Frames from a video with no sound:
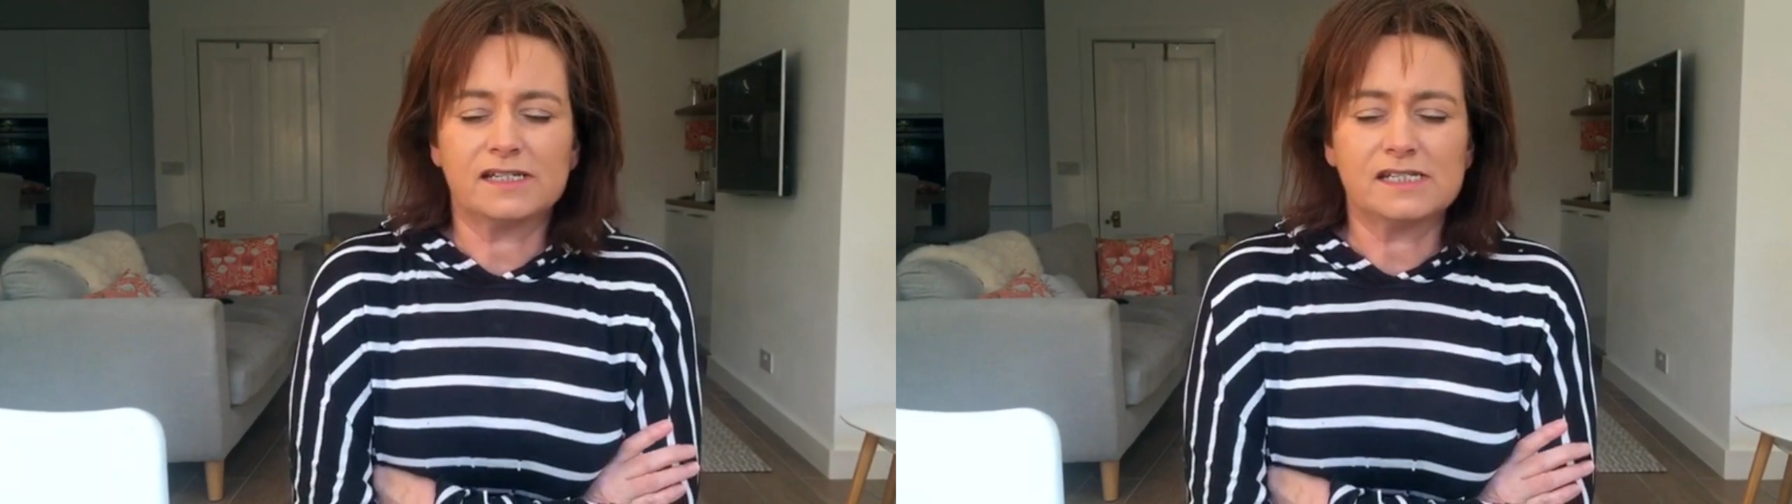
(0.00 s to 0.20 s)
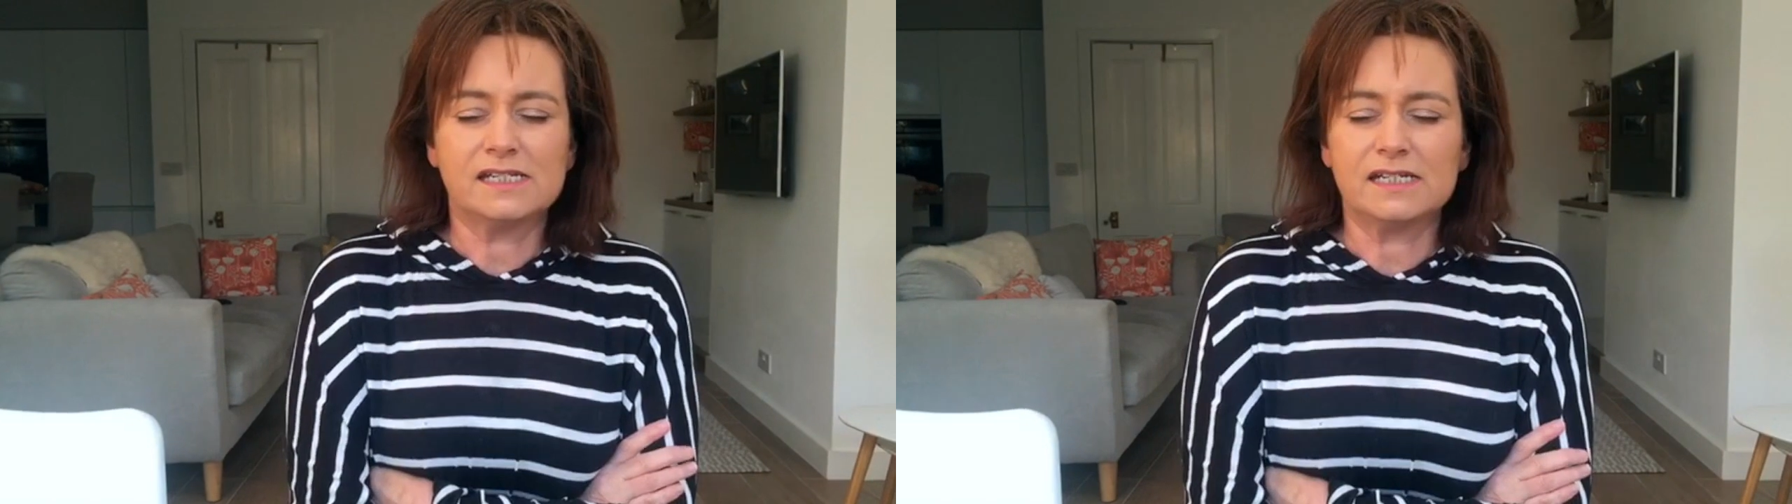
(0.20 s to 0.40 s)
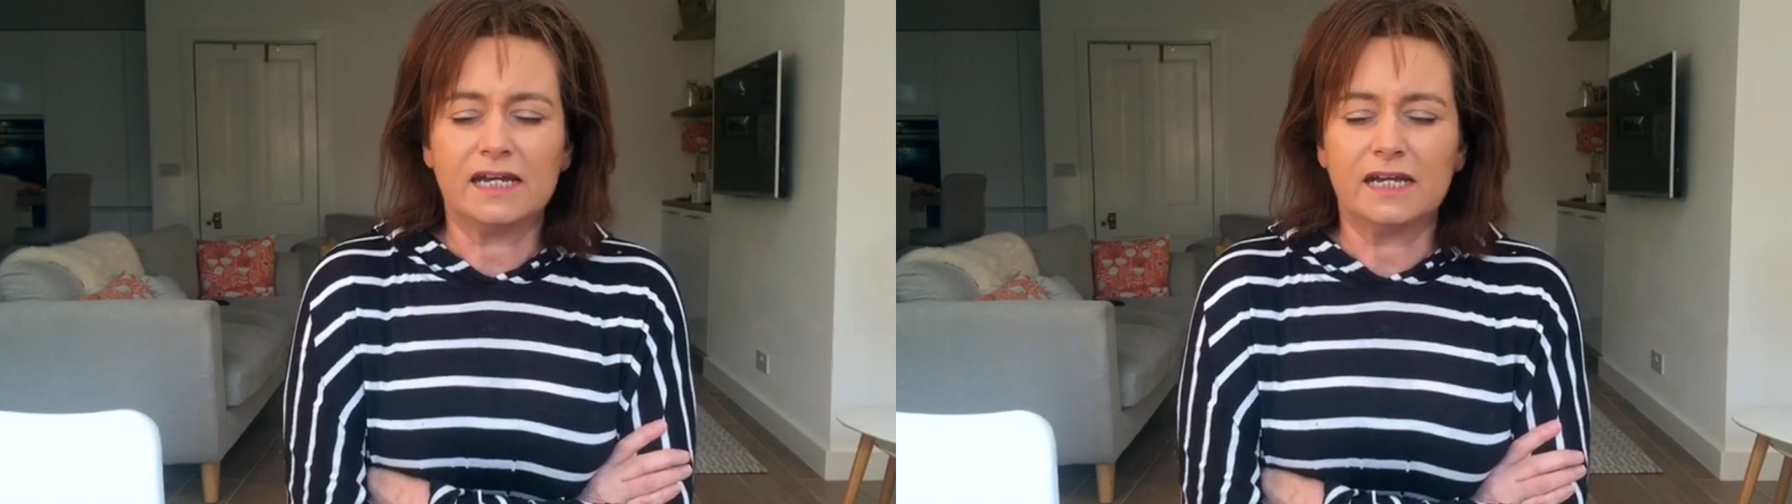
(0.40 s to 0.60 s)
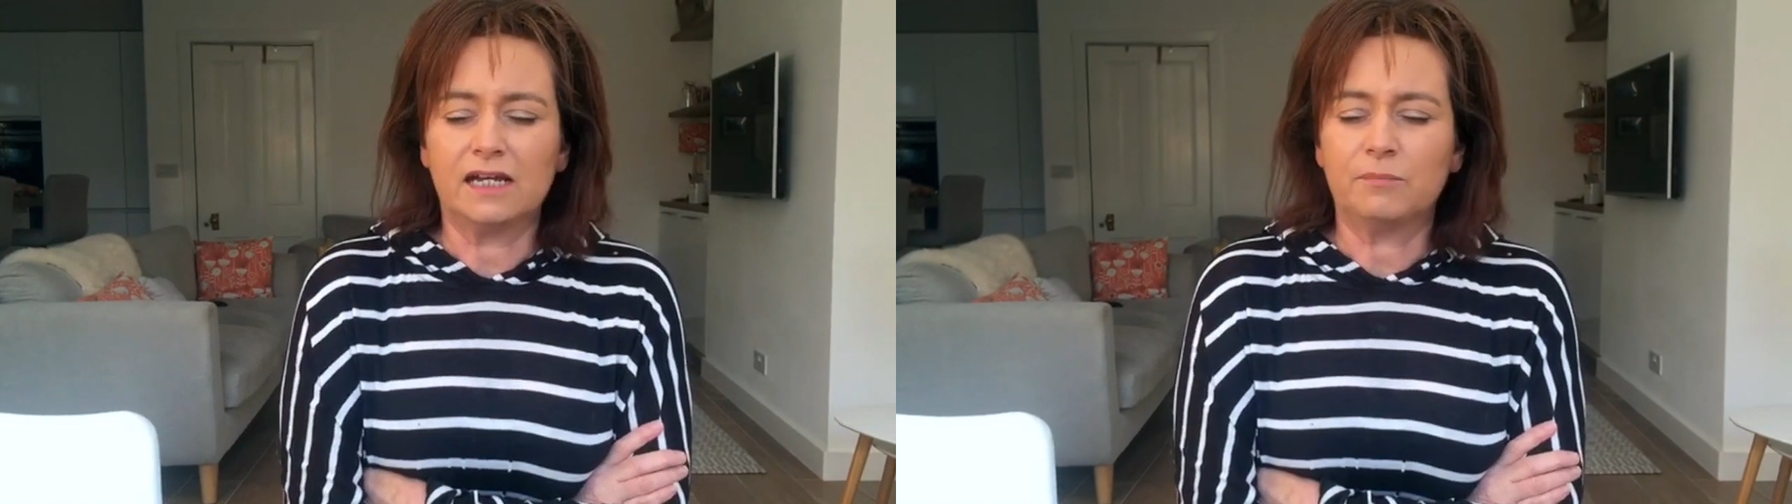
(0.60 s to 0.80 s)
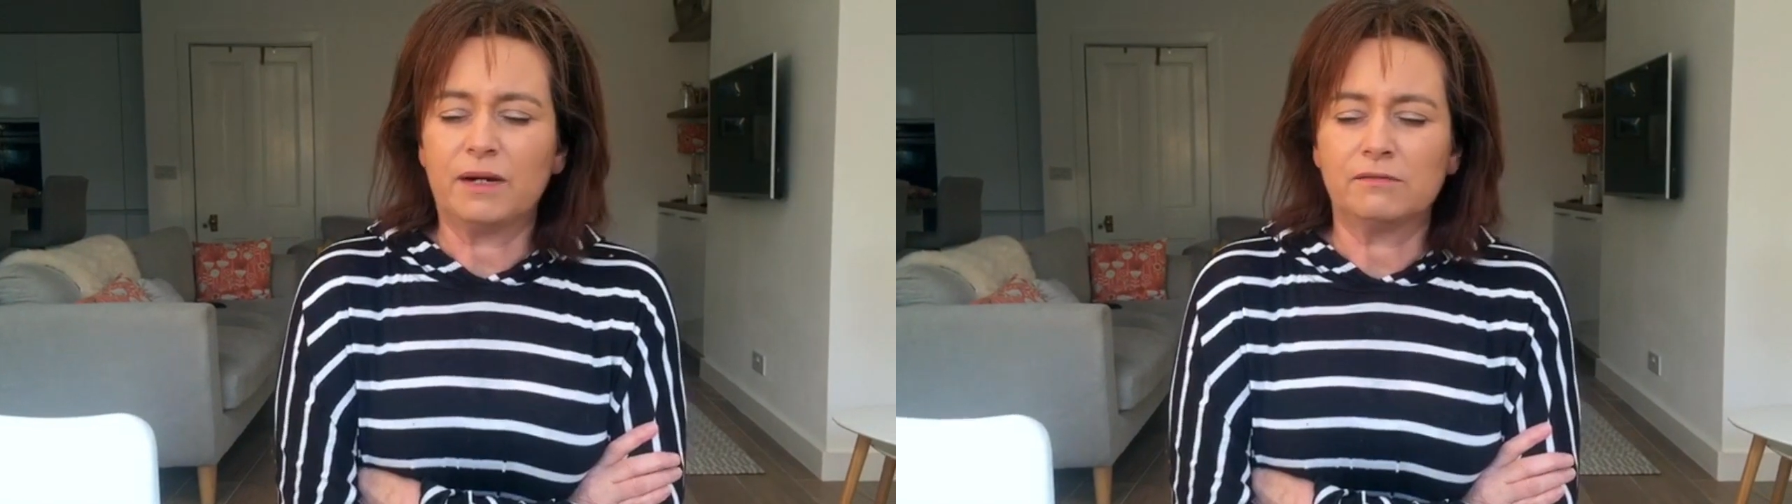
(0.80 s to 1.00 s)
us today
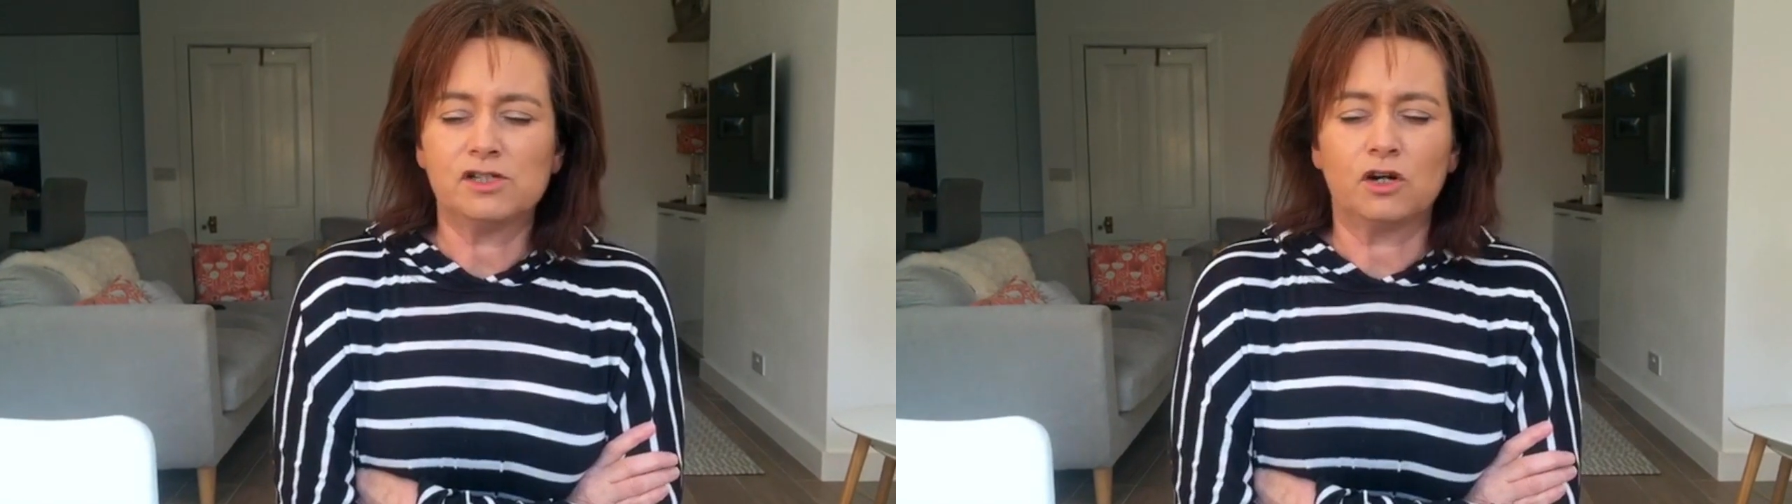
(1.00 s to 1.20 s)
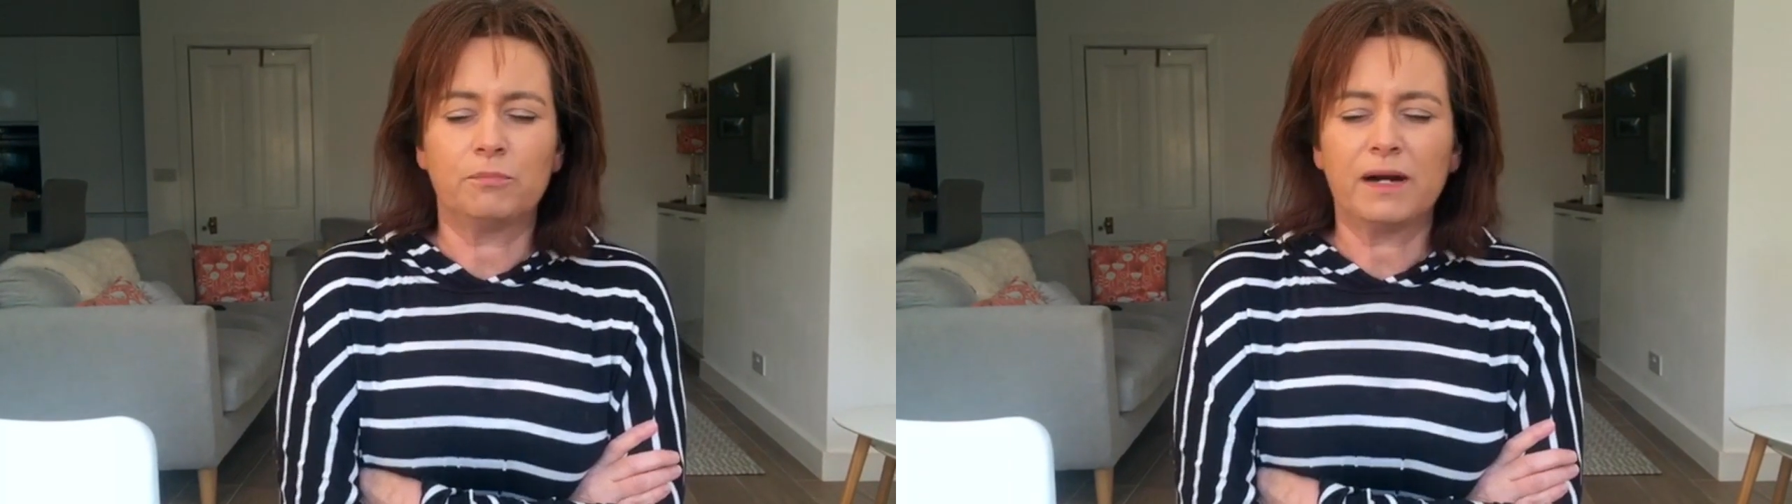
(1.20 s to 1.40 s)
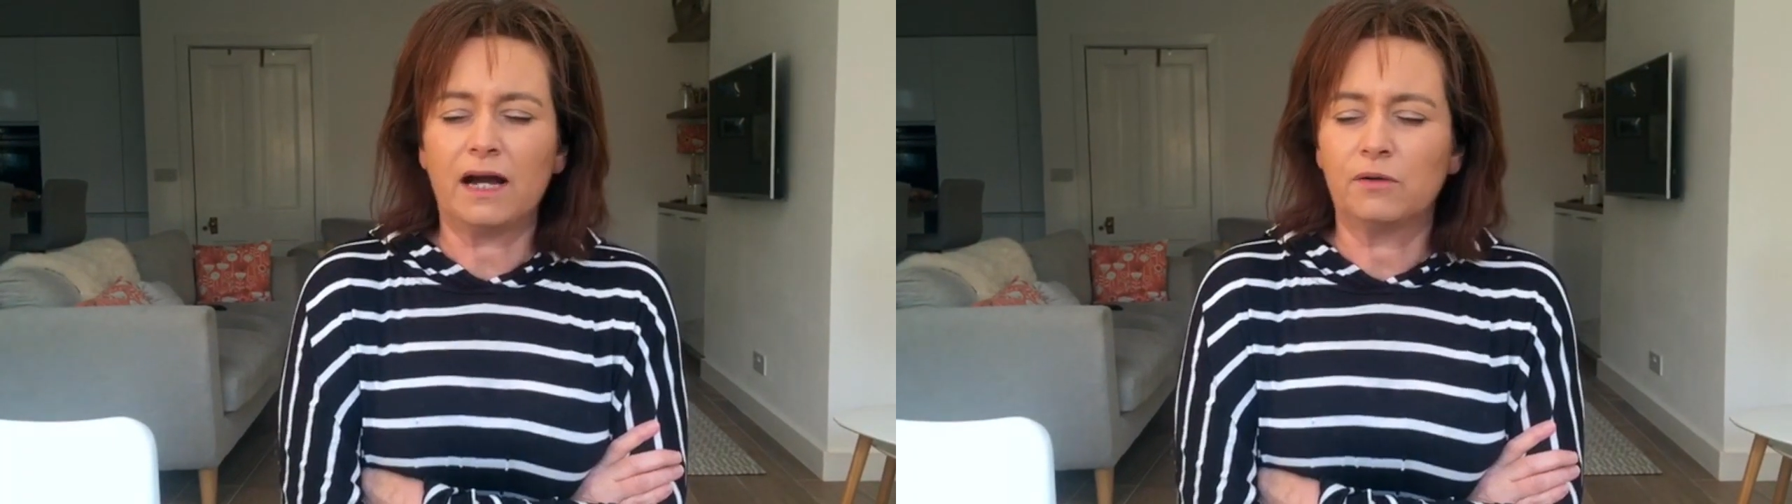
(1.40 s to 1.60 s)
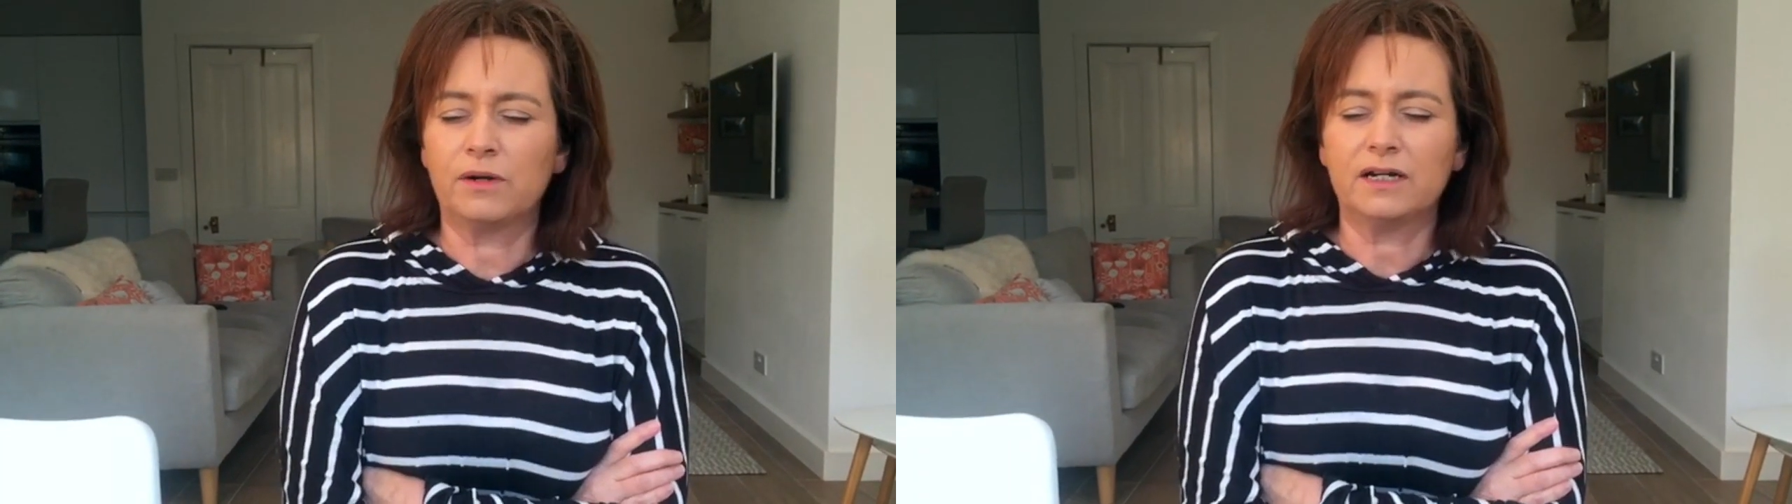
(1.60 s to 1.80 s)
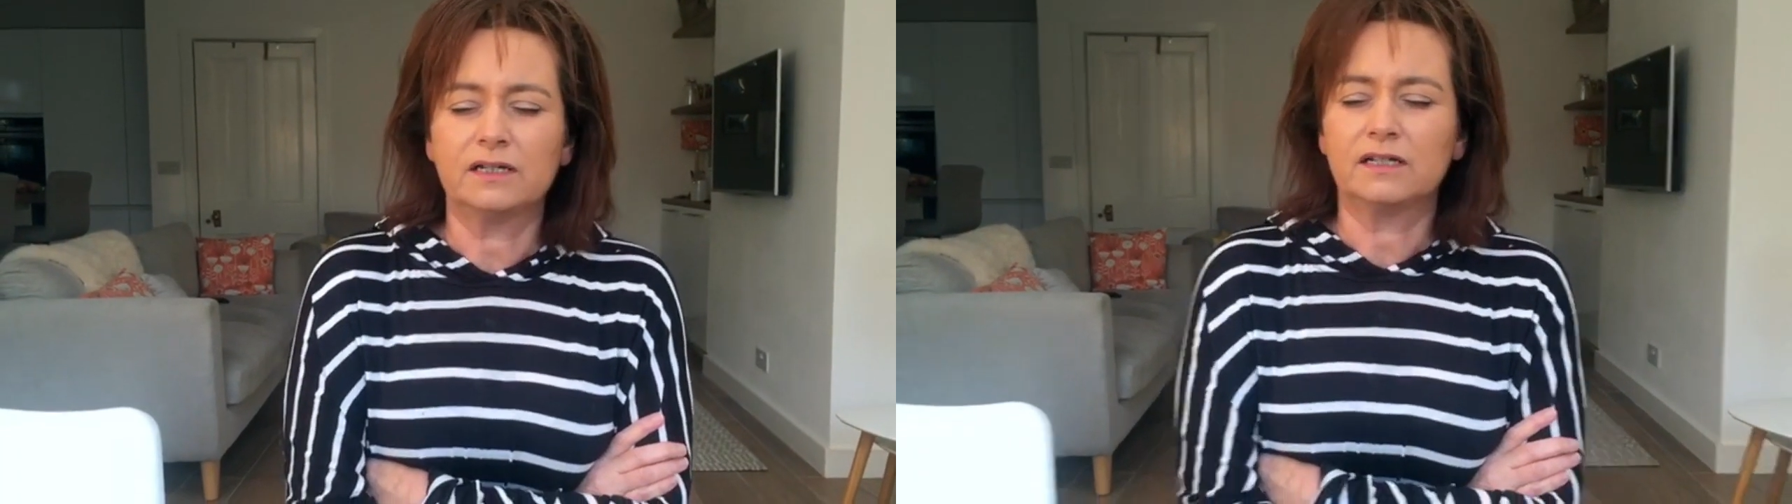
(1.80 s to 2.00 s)
about your power